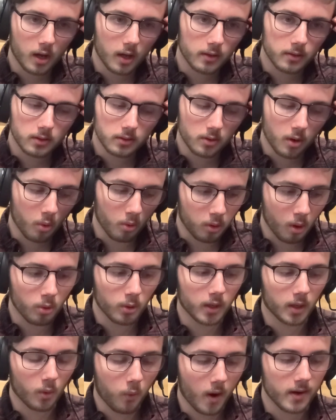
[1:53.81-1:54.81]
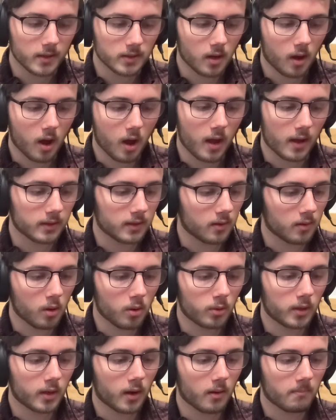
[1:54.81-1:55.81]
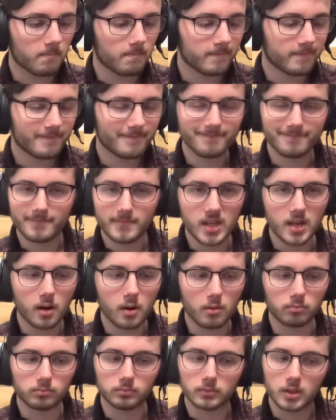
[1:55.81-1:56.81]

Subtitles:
You don't load it quite as hot. You load it, you know,